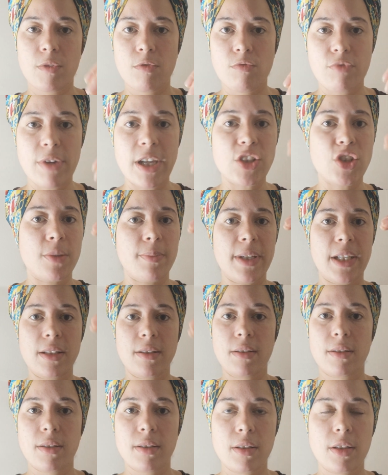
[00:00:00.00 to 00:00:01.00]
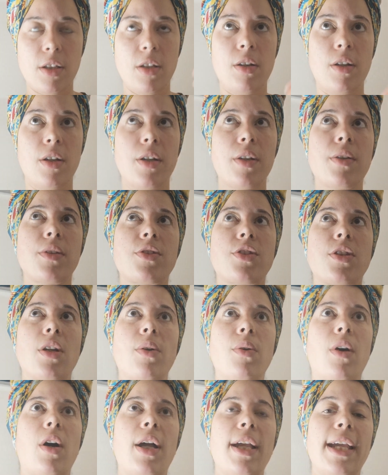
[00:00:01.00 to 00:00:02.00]
regimen,
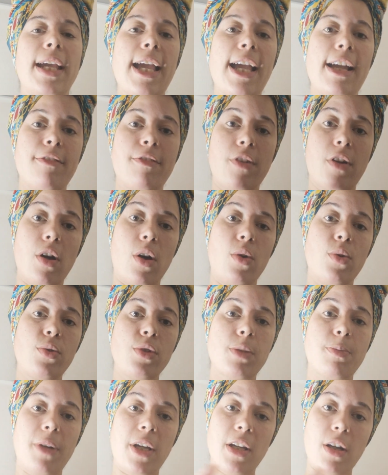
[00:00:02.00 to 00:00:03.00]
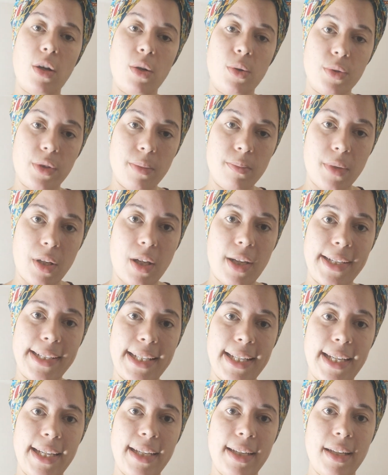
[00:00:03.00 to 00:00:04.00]
so I have goals, but I hold them
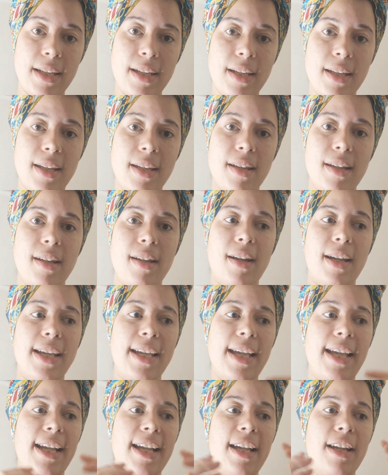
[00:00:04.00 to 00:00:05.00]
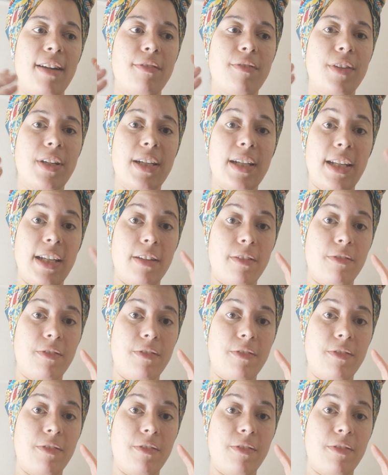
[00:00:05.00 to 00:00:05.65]
lightly. I have clear